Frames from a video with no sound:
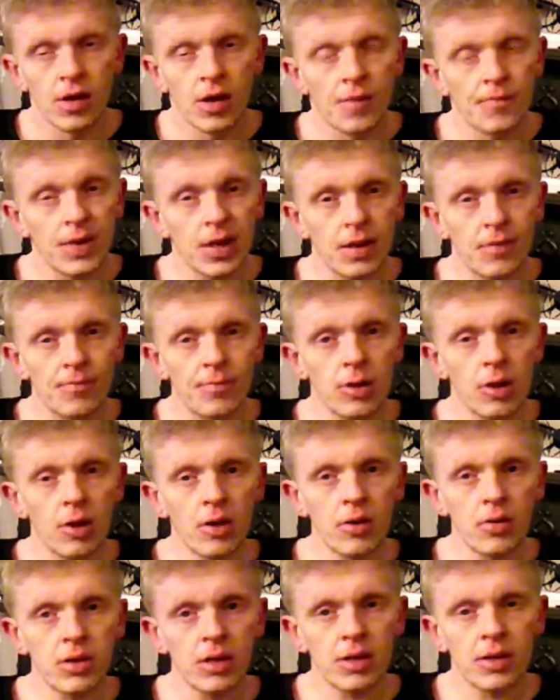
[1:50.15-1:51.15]
being
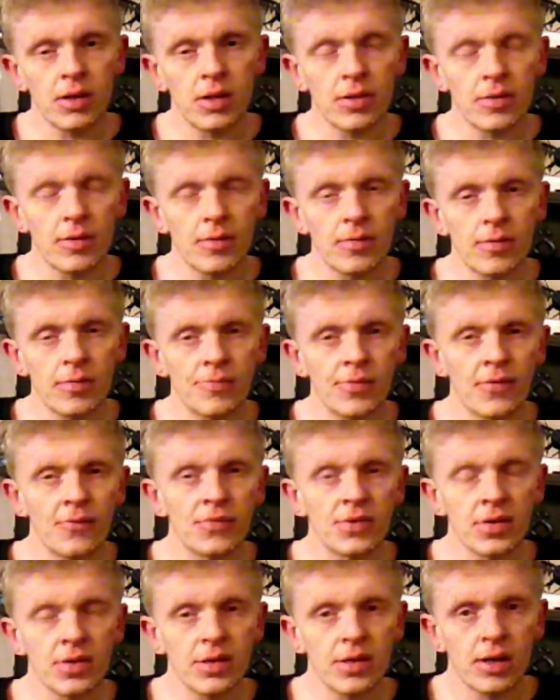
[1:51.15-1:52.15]
blinded from
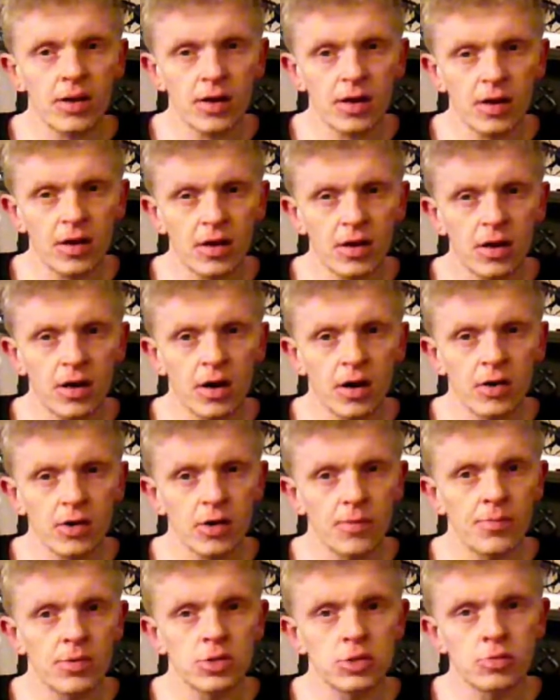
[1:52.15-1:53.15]
the car
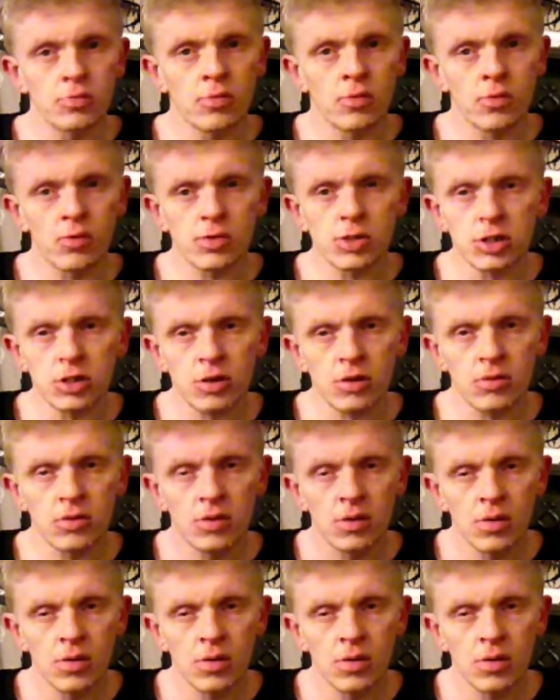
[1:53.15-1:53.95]
coming towards you.